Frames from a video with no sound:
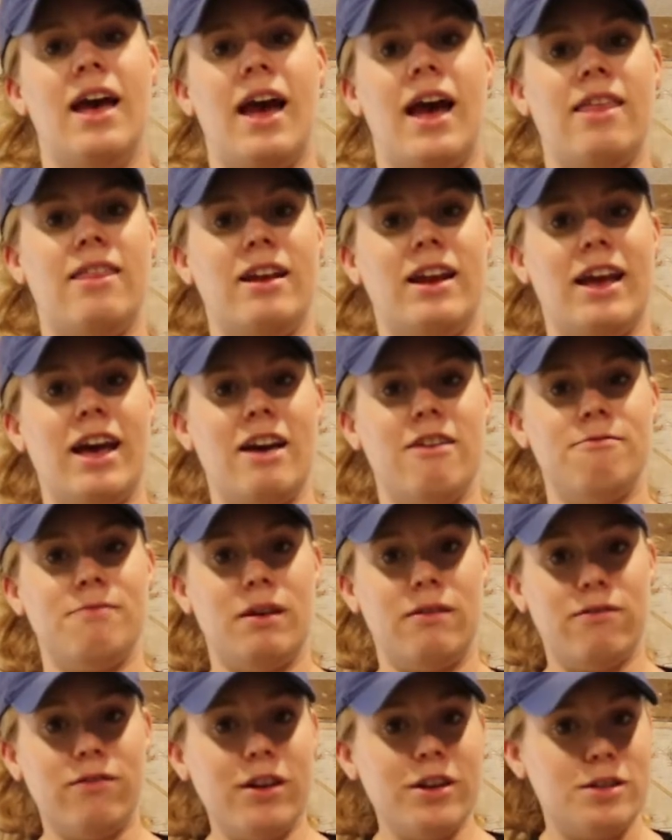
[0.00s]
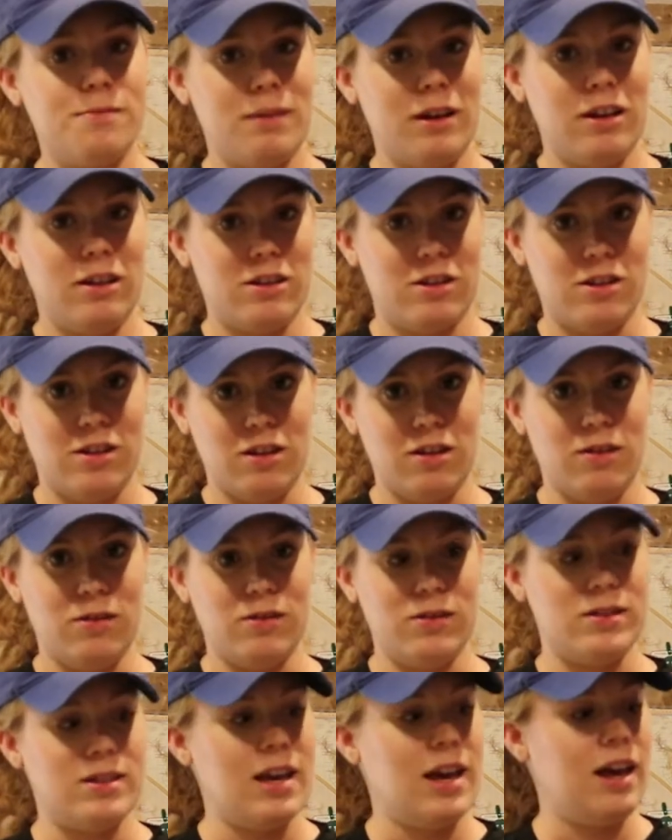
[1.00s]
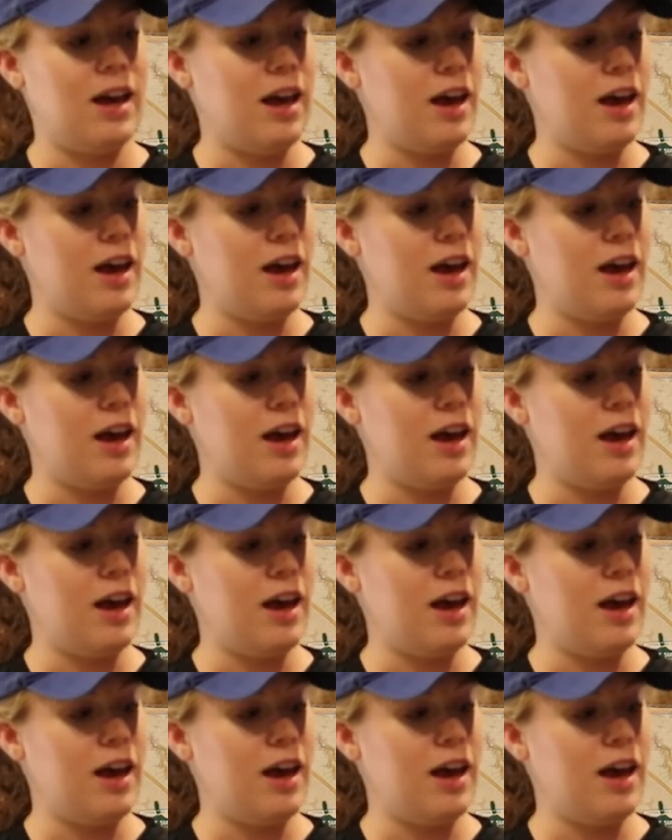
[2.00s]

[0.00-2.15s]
And then I have my fresh pair of shoes